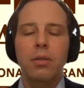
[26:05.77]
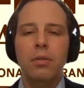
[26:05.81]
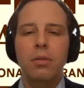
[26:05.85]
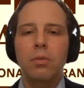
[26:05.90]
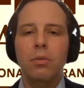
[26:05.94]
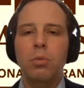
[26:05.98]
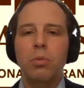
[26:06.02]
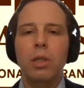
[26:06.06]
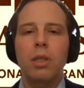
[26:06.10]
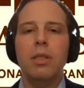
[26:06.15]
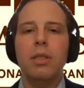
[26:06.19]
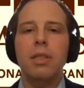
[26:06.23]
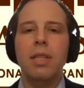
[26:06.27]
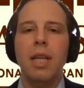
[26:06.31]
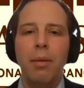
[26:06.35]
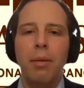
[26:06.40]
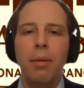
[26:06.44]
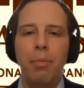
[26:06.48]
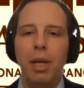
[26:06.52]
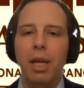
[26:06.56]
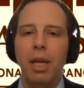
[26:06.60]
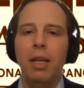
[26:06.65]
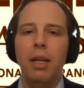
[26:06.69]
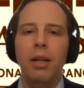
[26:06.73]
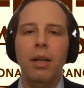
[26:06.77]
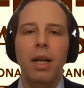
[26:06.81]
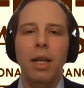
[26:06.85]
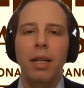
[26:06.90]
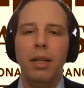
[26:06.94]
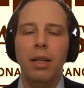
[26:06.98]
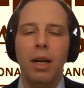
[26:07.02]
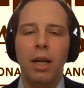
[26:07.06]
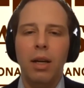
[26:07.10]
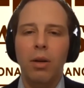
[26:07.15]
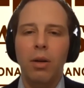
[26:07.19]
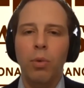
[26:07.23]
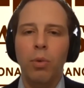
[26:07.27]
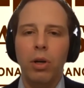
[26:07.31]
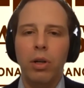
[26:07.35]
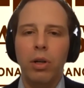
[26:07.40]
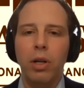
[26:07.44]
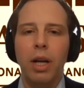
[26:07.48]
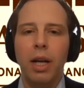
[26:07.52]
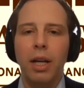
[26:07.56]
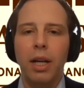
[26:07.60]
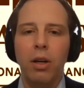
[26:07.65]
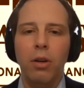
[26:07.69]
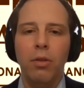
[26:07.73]
What does that mean, and kind of where
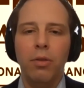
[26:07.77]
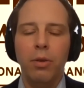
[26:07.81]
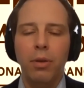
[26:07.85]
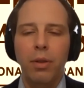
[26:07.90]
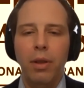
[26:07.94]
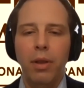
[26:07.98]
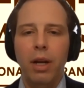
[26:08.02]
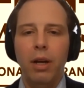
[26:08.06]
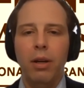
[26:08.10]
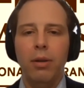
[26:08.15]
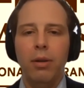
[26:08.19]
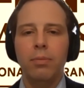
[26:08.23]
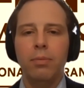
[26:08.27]
can I go from there?